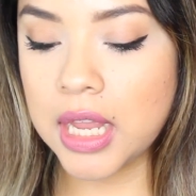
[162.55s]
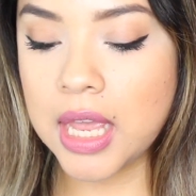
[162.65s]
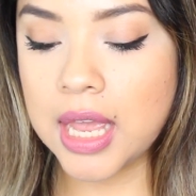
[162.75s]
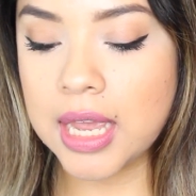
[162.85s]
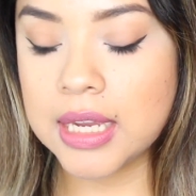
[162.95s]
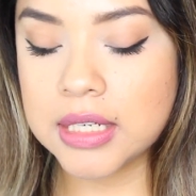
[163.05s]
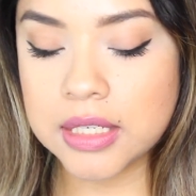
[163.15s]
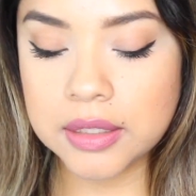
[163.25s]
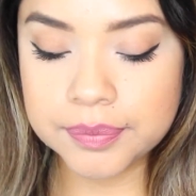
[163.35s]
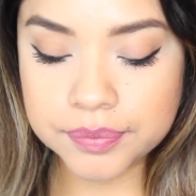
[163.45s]

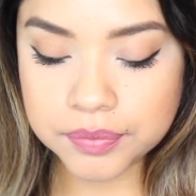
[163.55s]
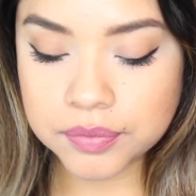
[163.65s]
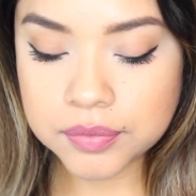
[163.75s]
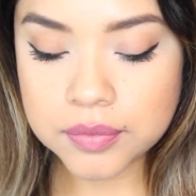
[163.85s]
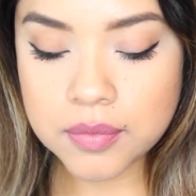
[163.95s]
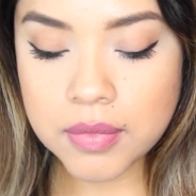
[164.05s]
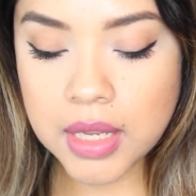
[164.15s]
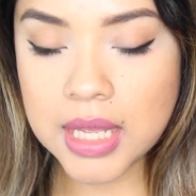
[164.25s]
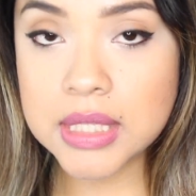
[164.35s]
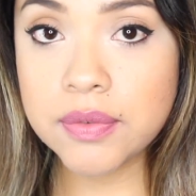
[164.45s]
and
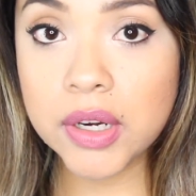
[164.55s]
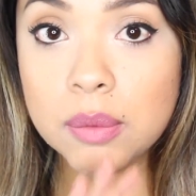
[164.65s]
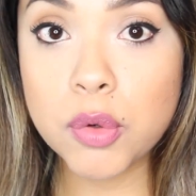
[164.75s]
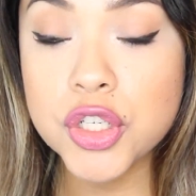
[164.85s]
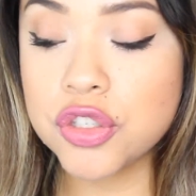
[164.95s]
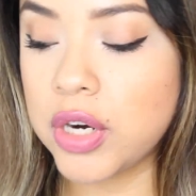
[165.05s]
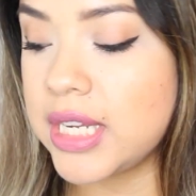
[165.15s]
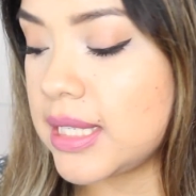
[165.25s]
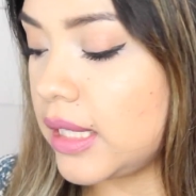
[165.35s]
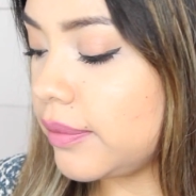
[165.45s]
it's very
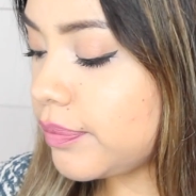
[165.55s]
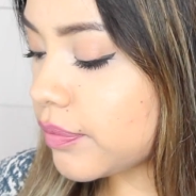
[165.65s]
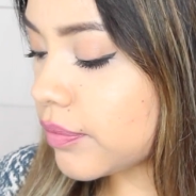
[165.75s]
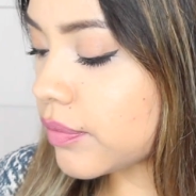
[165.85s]
moisturizing.